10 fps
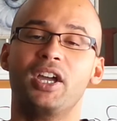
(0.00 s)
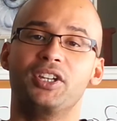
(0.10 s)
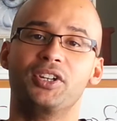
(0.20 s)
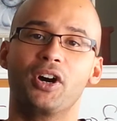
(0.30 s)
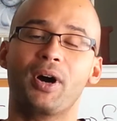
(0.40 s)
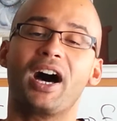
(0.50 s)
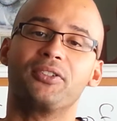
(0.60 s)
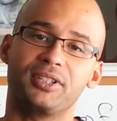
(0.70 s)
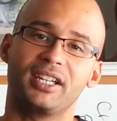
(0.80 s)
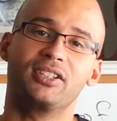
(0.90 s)
you know, how
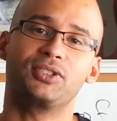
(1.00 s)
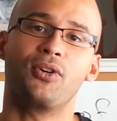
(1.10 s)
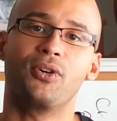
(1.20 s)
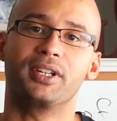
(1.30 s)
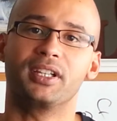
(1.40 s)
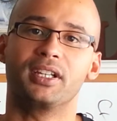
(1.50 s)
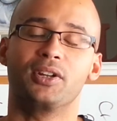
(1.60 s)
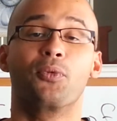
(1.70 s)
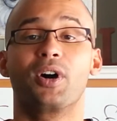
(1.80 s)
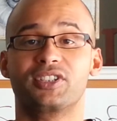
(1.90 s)
their day is going and,
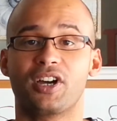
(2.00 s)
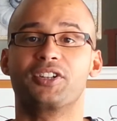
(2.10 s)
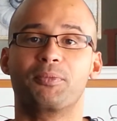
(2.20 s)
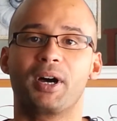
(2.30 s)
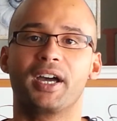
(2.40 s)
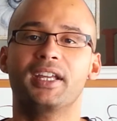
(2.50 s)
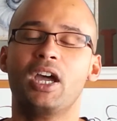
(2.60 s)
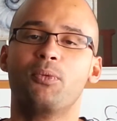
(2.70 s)
and what's on their mind,